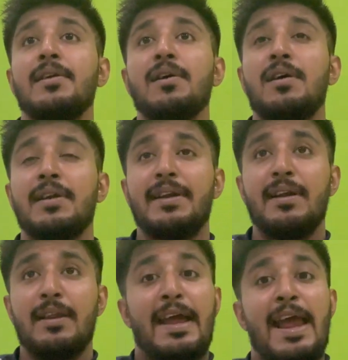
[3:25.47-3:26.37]
your
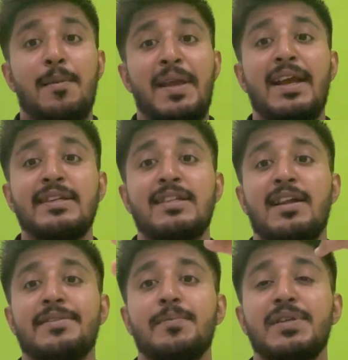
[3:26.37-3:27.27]
uh, LBS,
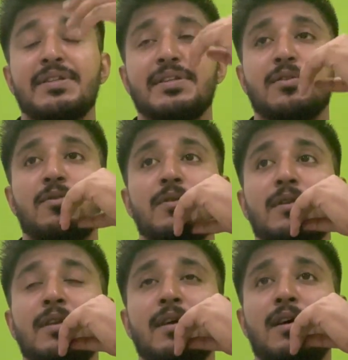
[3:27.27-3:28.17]
London Business School,
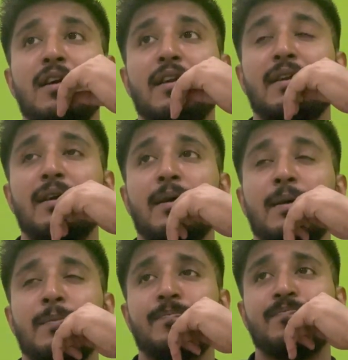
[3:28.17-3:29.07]
your uh,